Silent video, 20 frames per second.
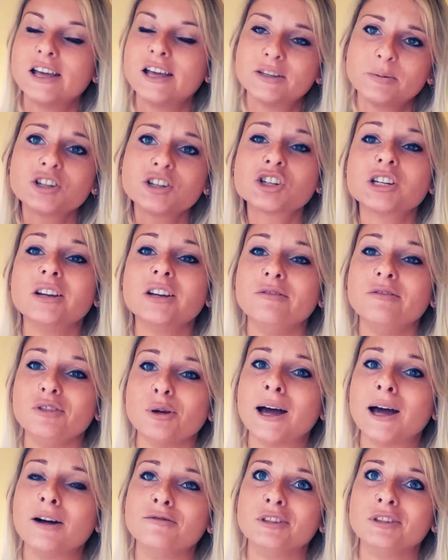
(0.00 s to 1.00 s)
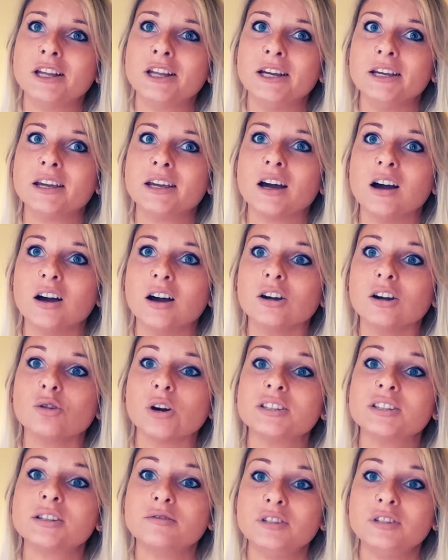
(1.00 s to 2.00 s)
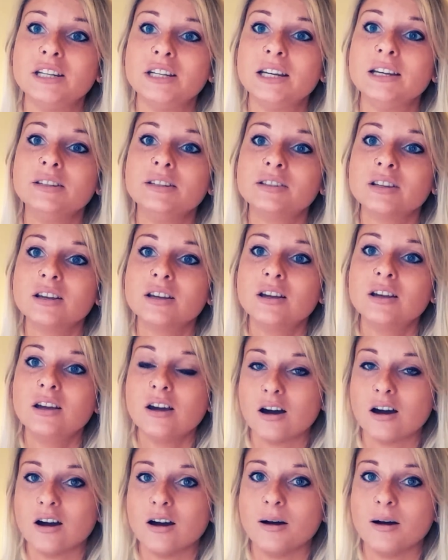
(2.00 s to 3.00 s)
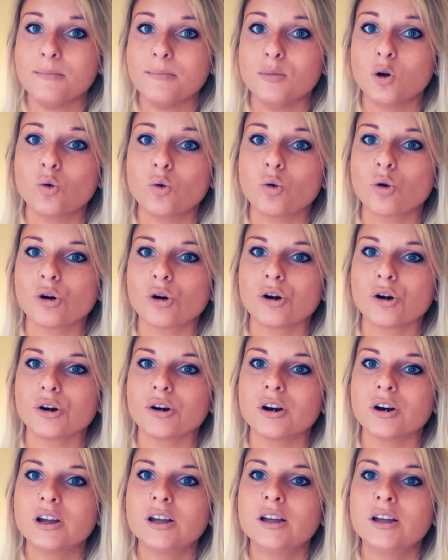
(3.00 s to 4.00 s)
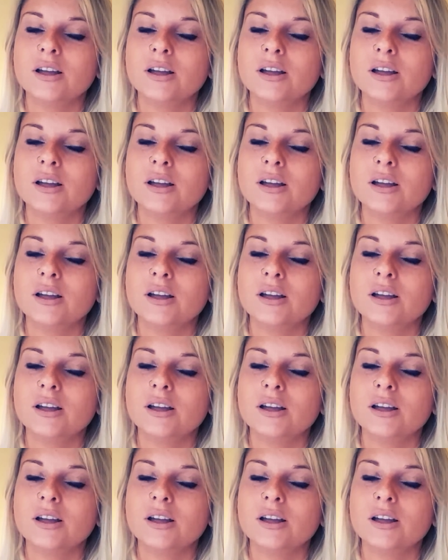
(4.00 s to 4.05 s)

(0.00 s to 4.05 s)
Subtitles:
especially if you have like aggressive teas or